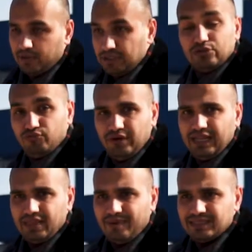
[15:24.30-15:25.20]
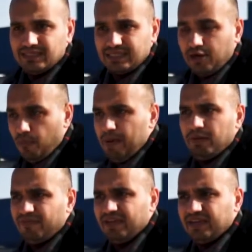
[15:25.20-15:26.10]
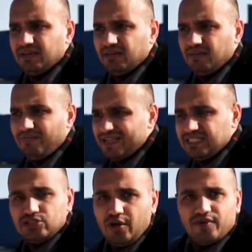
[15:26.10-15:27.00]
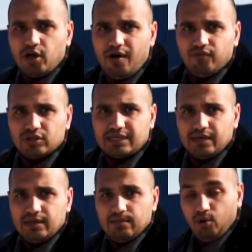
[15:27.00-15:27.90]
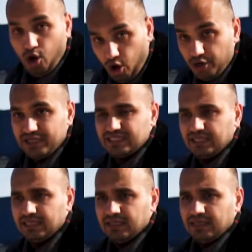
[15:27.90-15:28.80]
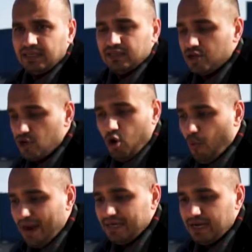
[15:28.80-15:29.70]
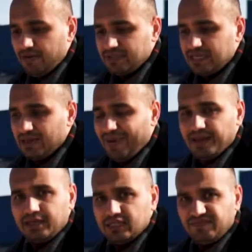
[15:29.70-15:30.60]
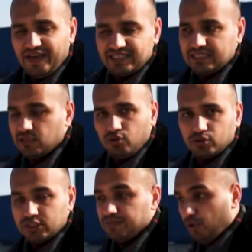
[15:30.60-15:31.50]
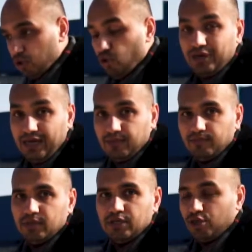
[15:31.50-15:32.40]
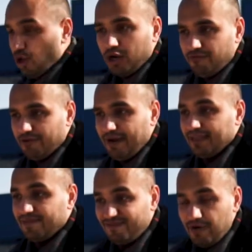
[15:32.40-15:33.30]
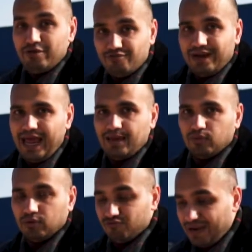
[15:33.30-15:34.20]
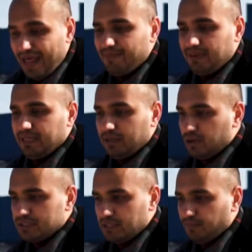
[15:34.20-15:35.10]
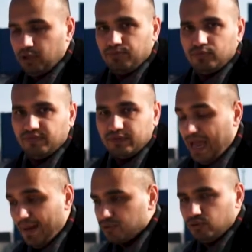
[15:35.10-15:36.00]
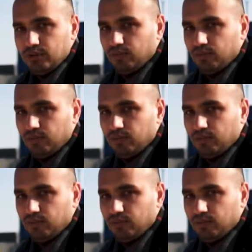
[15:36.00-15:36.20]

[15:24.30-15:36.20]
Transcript: because I do really like the Mazdas. And I know people are thinking, Mazda's not even a car I've looked at, but honestly, they're nowhere near as in demand as Fiestas and Corsas, but look at them. You're not going to regret it. They're very reliable. Reliability, honestly, they're bulletproof. They're absolutely